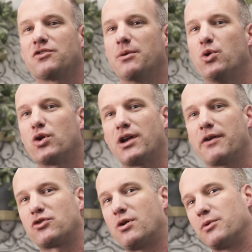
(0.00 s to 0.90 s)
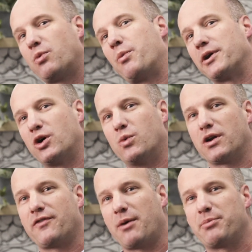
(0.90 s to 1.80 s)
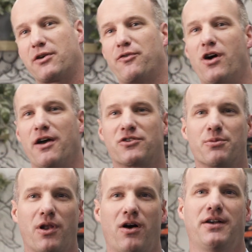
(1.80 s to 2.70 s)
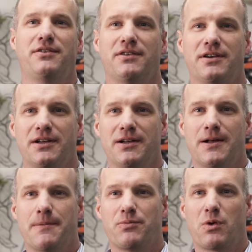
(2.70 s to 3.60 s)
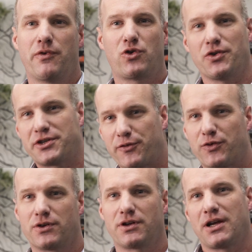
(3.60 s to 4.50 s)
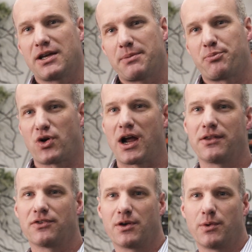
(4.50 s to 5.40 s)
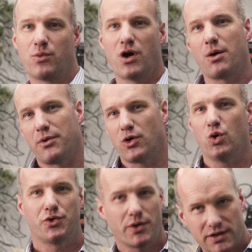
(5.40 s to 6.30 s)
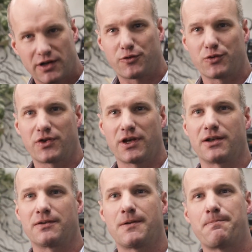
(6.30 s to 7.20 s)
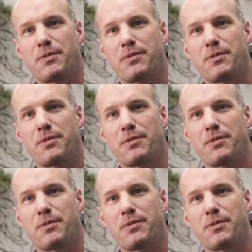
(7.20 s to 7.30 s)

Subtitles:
So Borg and Overström is what we call one of our big 5 suppliers. We've got different brands that we work with, all doing different things.